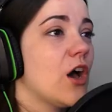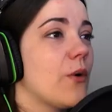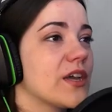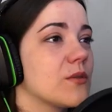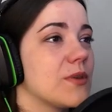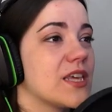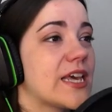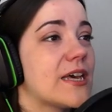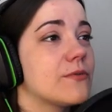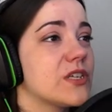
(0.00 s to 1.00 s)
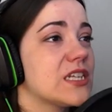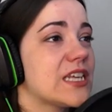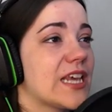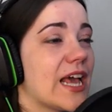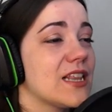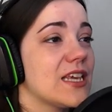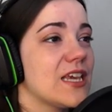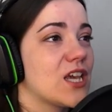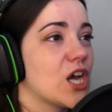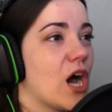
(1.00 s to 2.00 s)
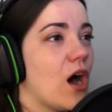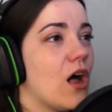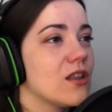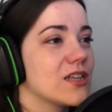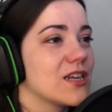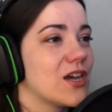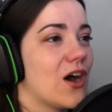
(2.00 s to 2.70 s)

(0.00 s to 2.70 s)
Oh, I could be Kevin, Kelly, Carl, and